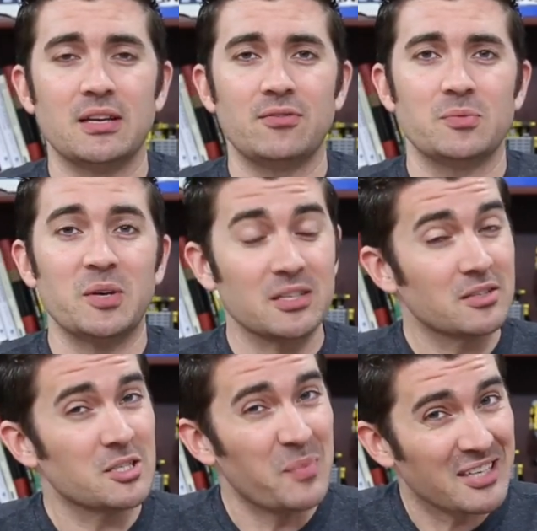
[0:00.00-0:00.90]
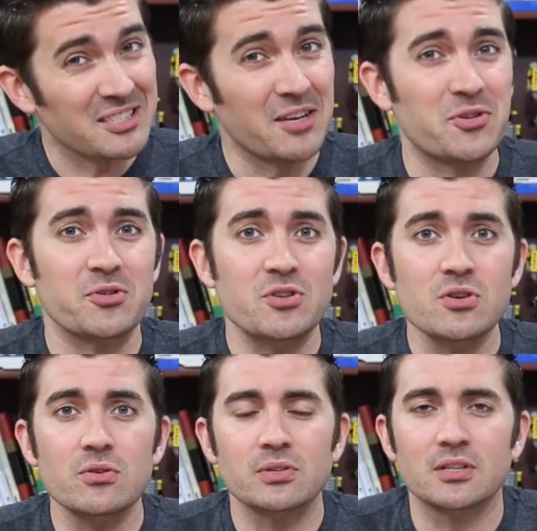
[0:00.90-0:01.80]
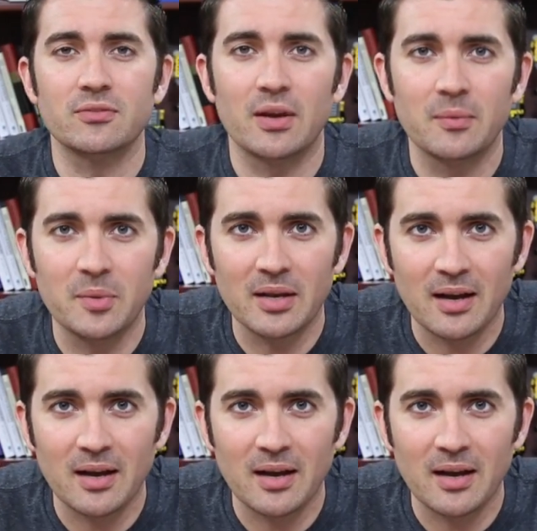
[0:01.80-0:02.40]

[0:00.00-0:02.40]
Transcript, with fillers: and especially if you're new to the fountain pen